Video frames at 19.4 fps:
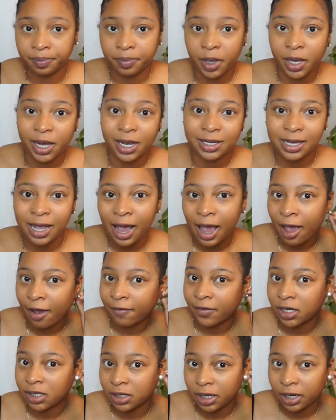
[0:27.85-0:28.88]
because I
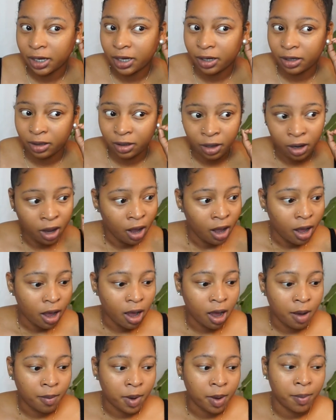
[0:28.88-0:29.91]
haven't done
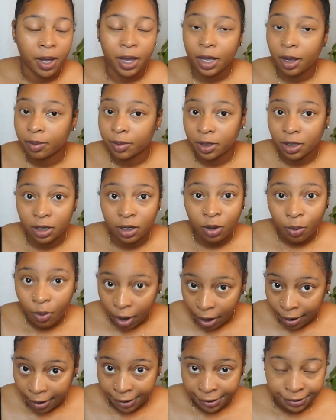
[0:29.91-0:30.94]
a makeup look in a
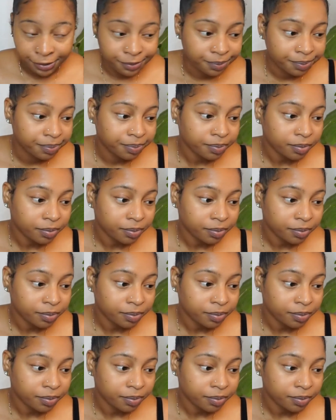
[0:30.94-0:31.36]
while.